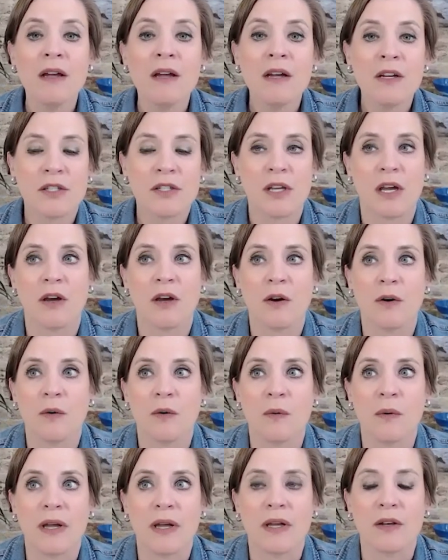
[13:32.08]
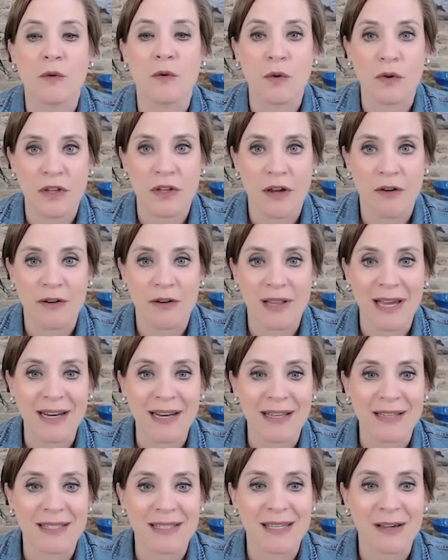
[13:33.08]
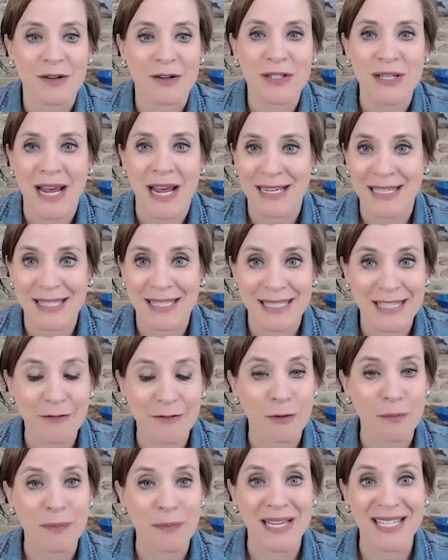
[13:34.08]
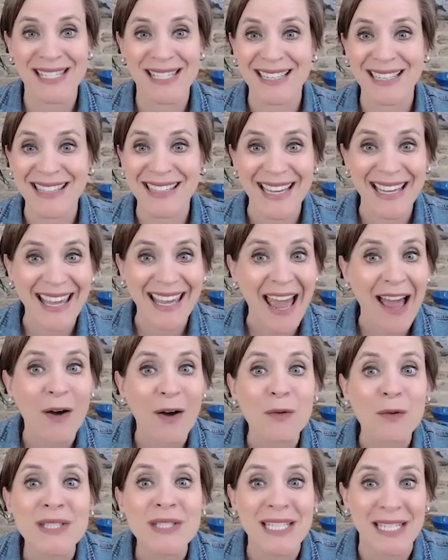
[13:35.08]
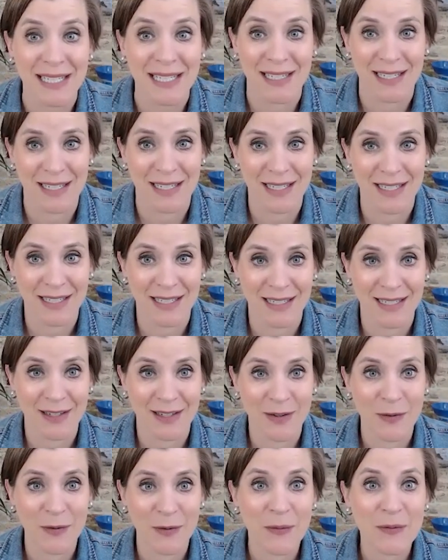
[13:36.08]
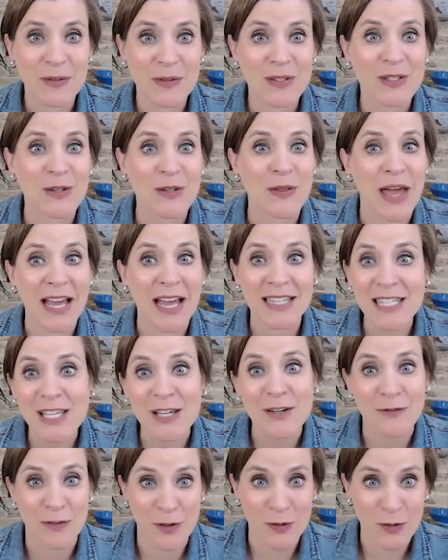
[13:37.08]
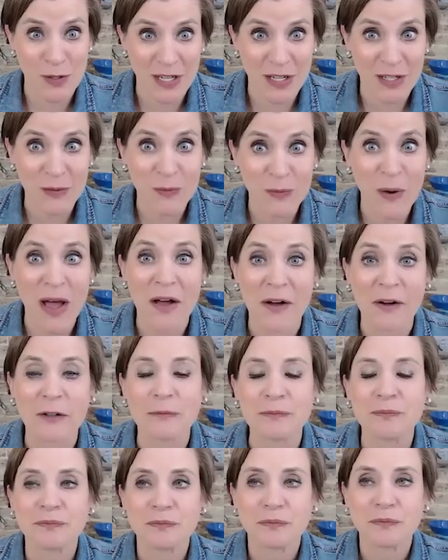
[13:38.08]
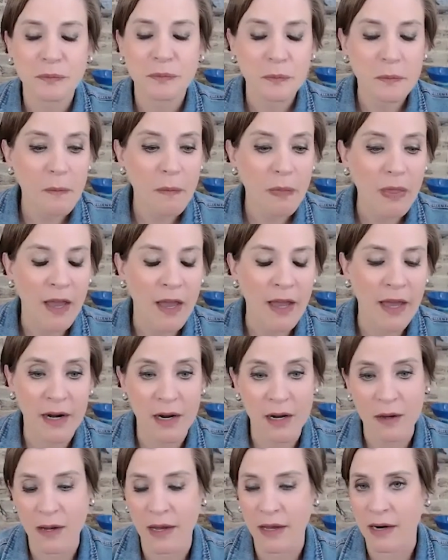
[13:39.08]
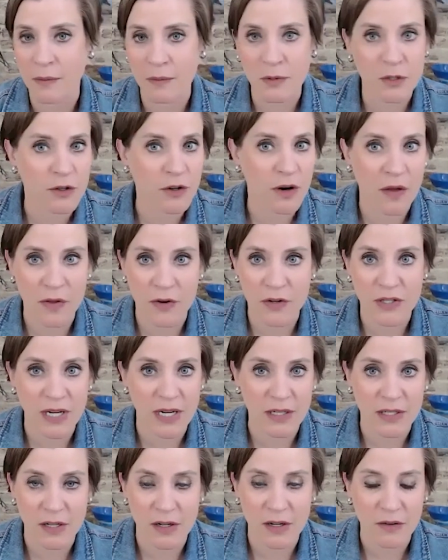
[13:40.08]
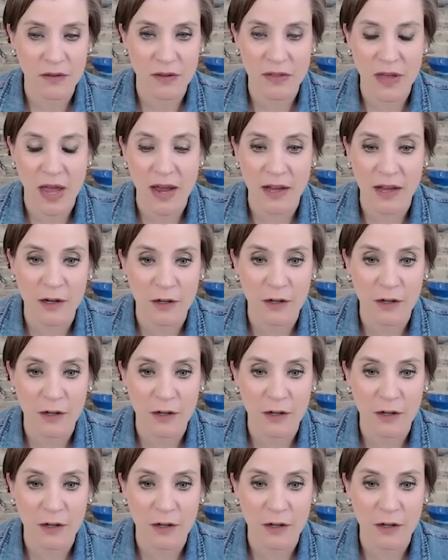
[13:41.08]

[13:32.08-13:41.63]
So in North Carolina, sales tax is different based on the county. So that's confusing as well. And I'm sure other states are that